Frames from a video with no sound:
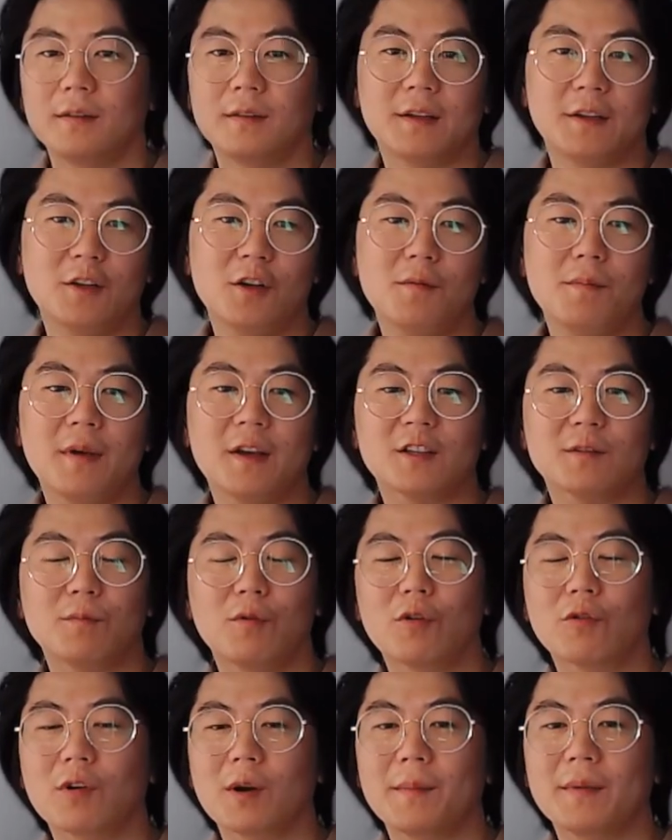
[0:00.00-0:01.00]
Deno makes
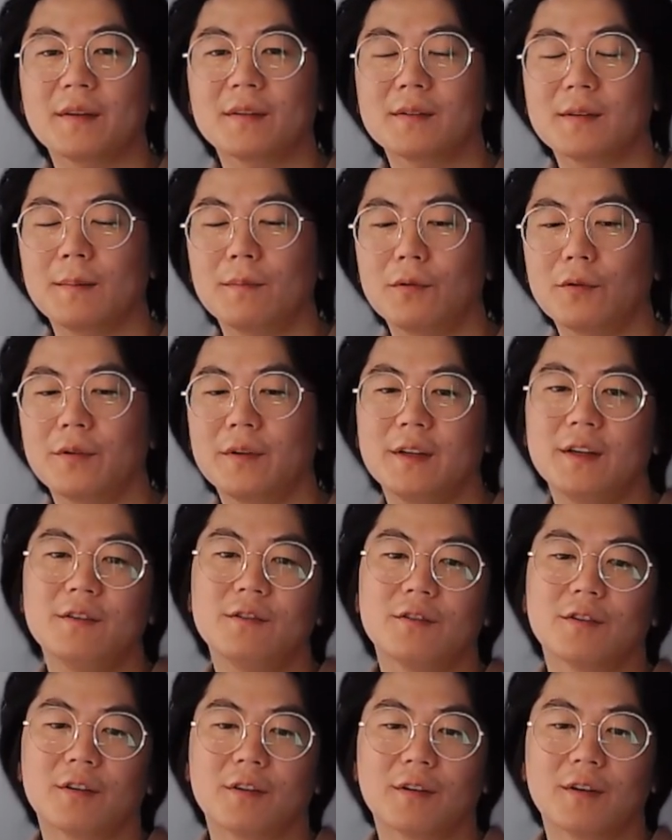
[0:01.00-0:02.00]
programming simpler and
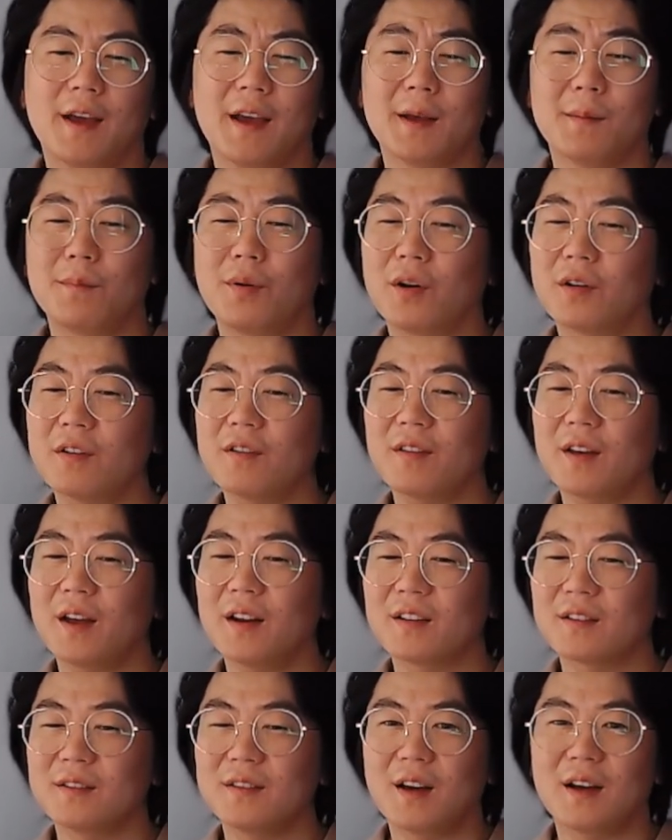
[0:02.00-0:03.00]
easier, and part of that
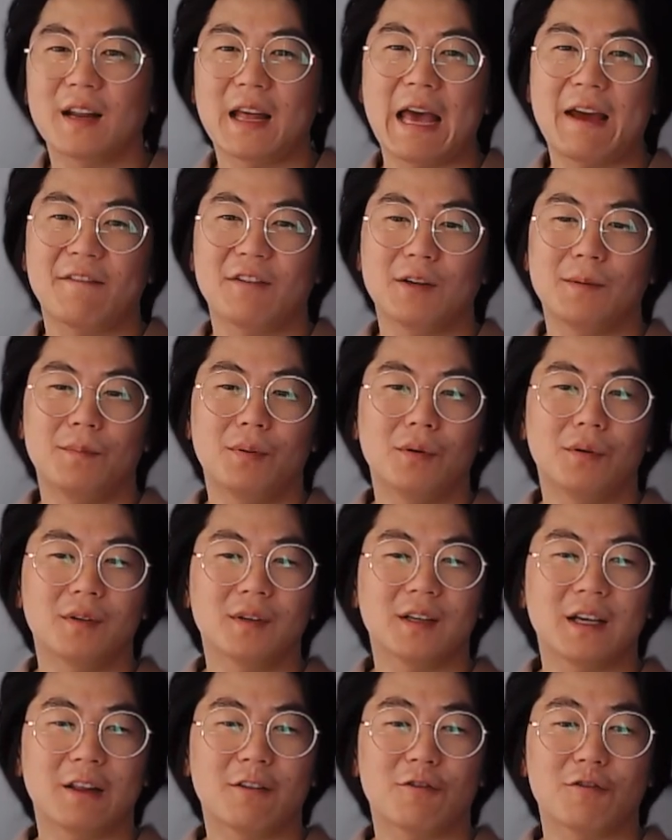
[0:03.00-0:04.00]
is not having to pull
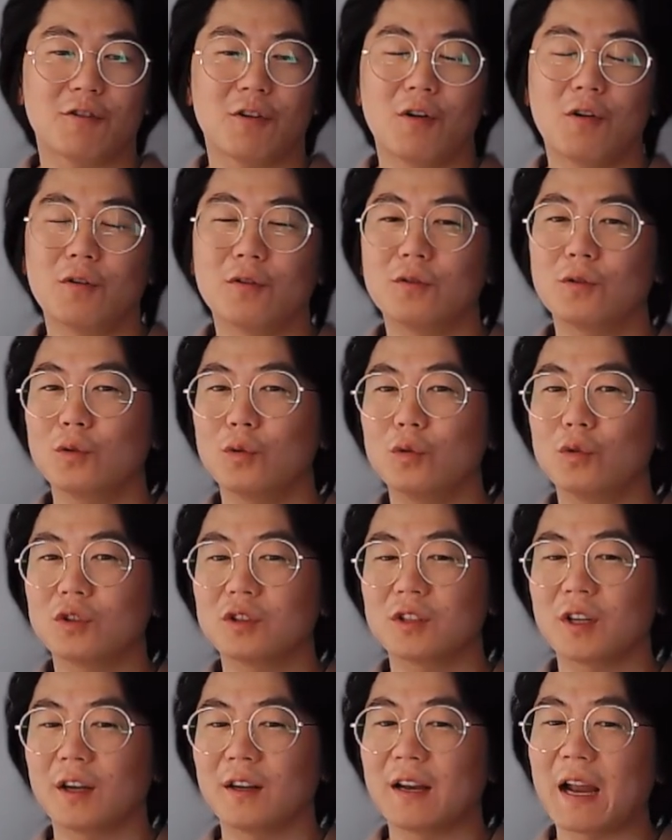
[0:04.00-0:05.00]
together your own
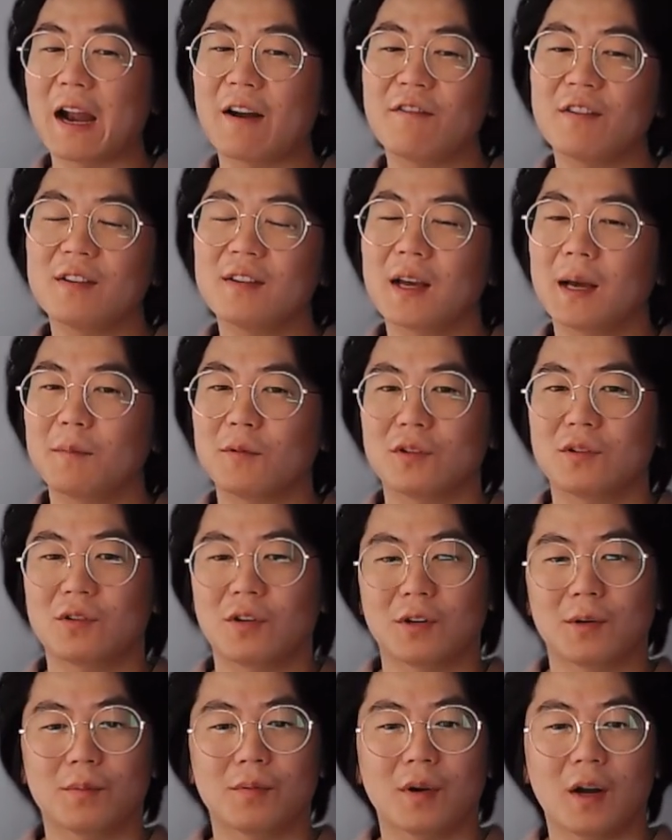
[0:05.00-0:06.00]
toolchain every time you
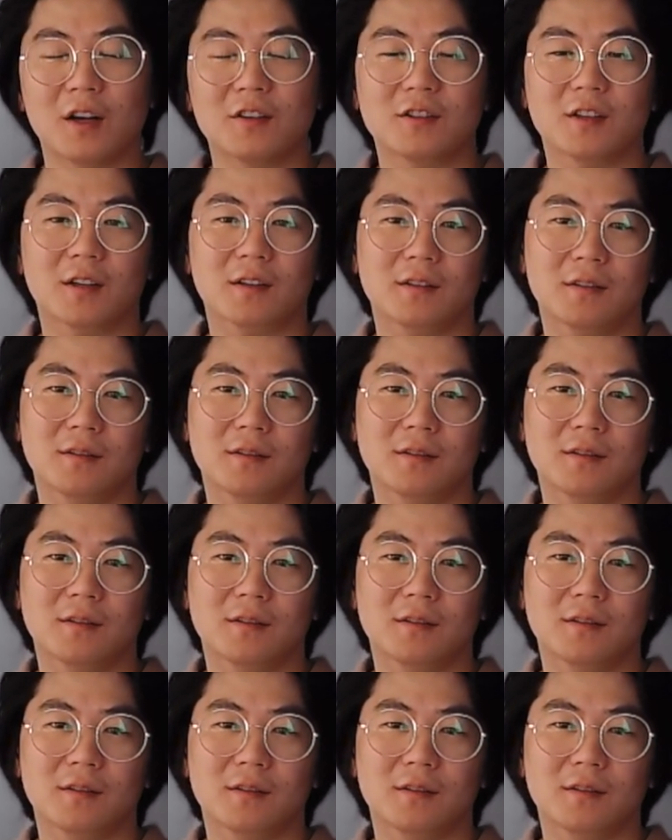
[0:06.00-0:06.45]
start a project.